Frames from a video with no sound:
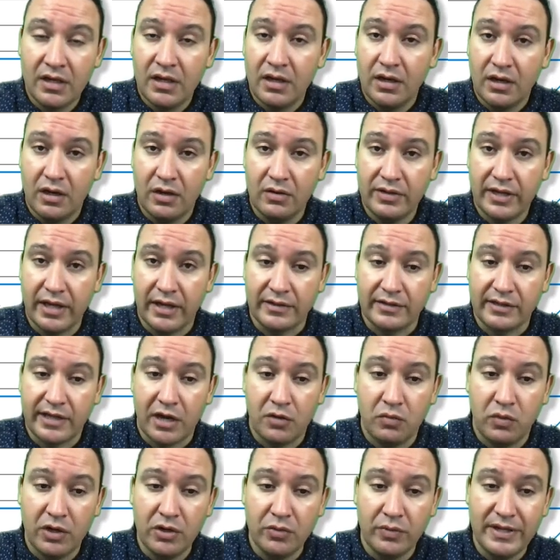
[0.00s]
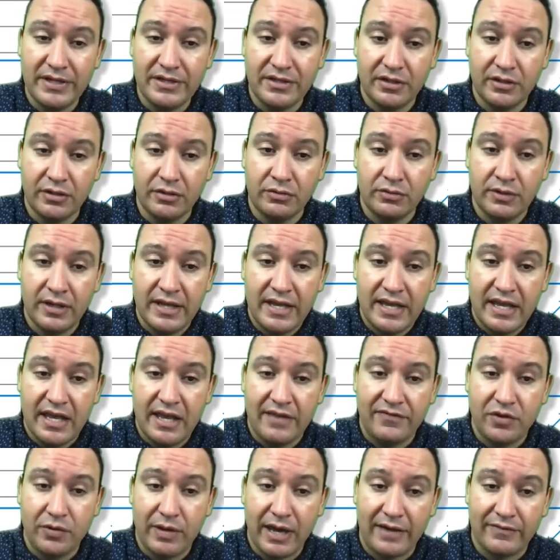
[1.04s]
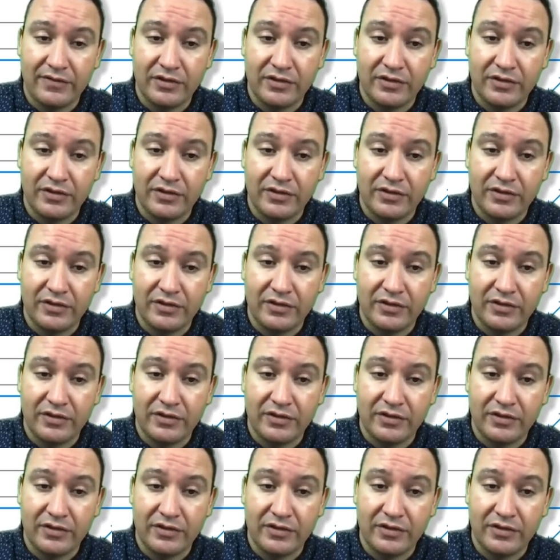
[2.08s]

Okay, now what do we do if you have